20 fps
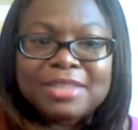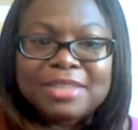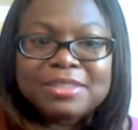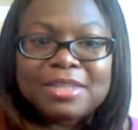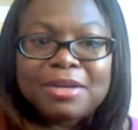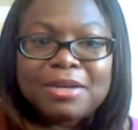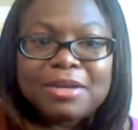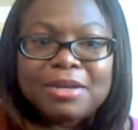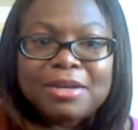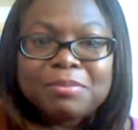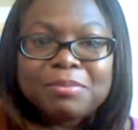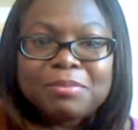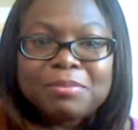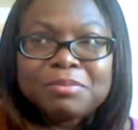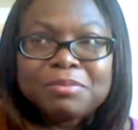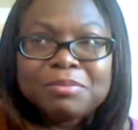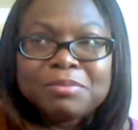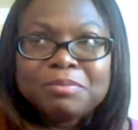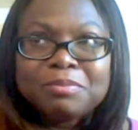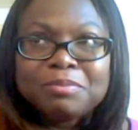And
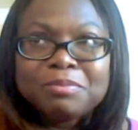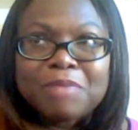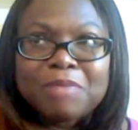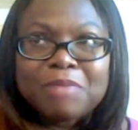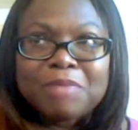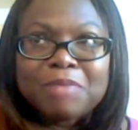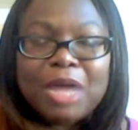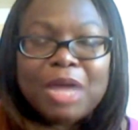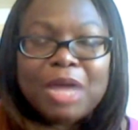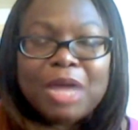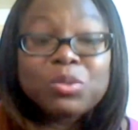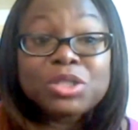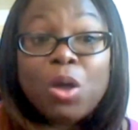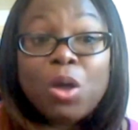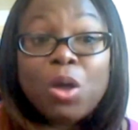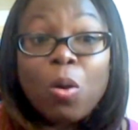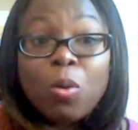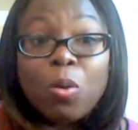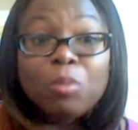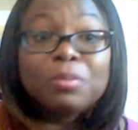I was
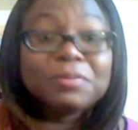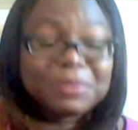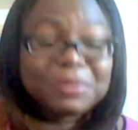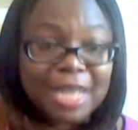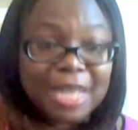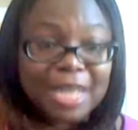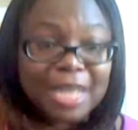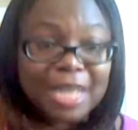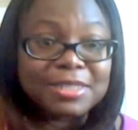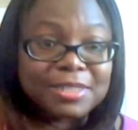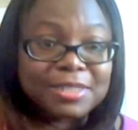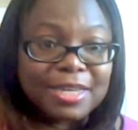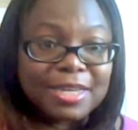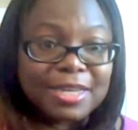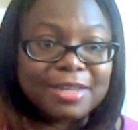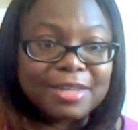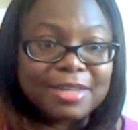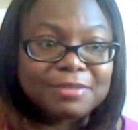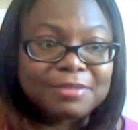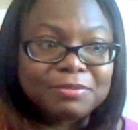home
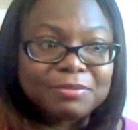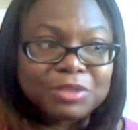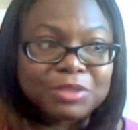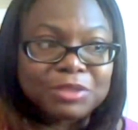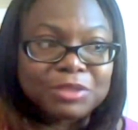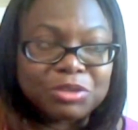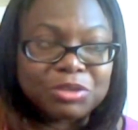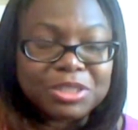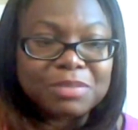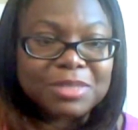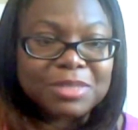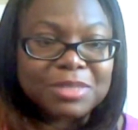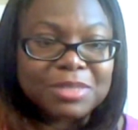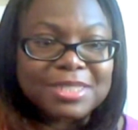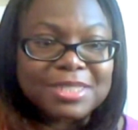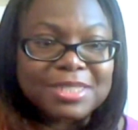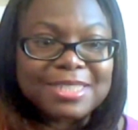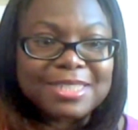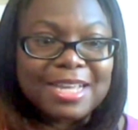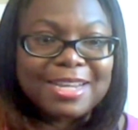last year for
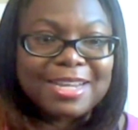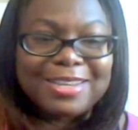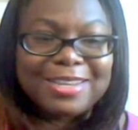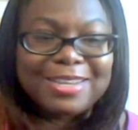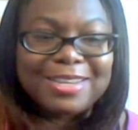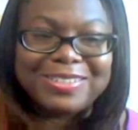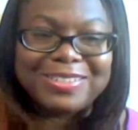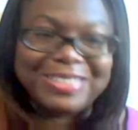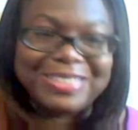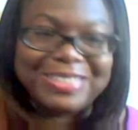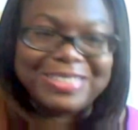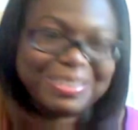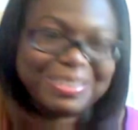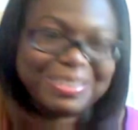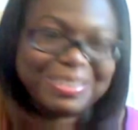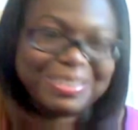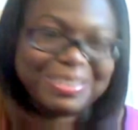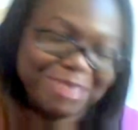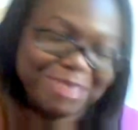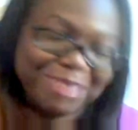Christmas, and I got to
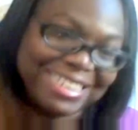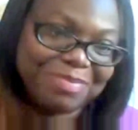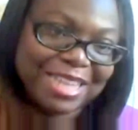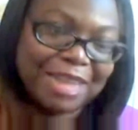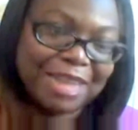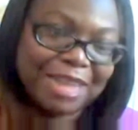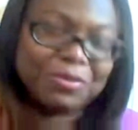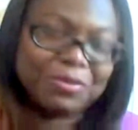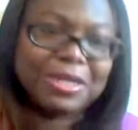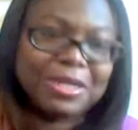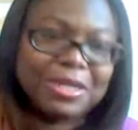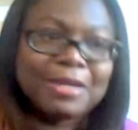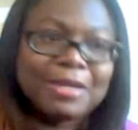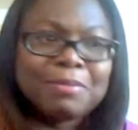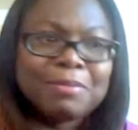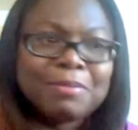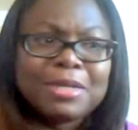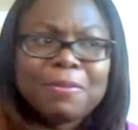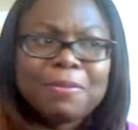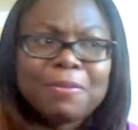spend some time with
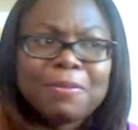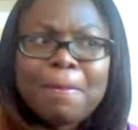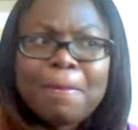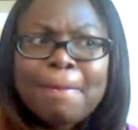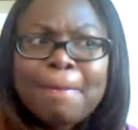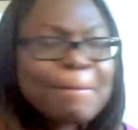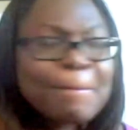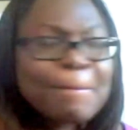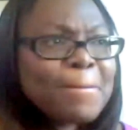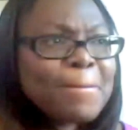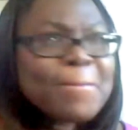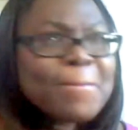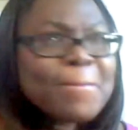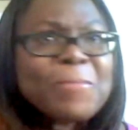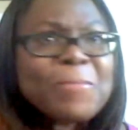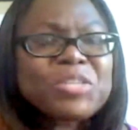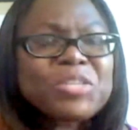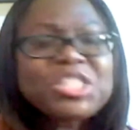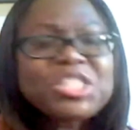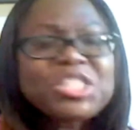him. And
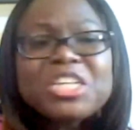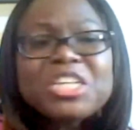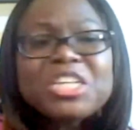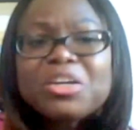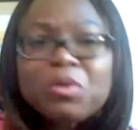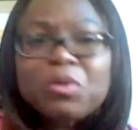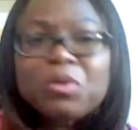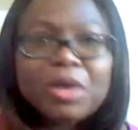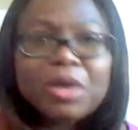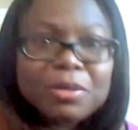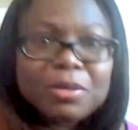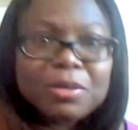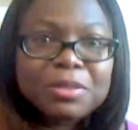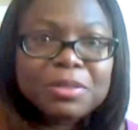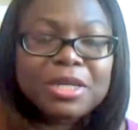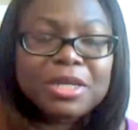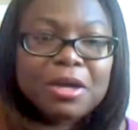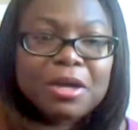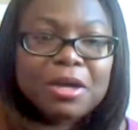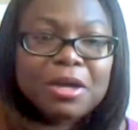just an incredible
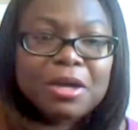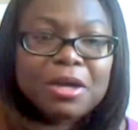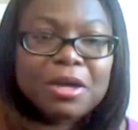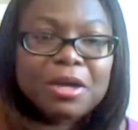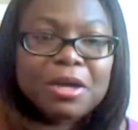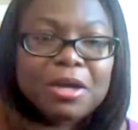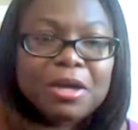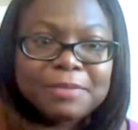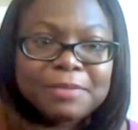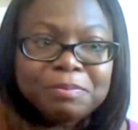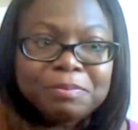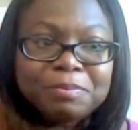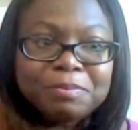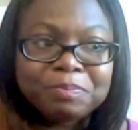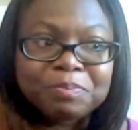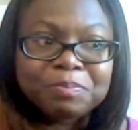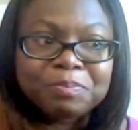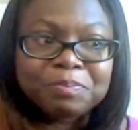young man.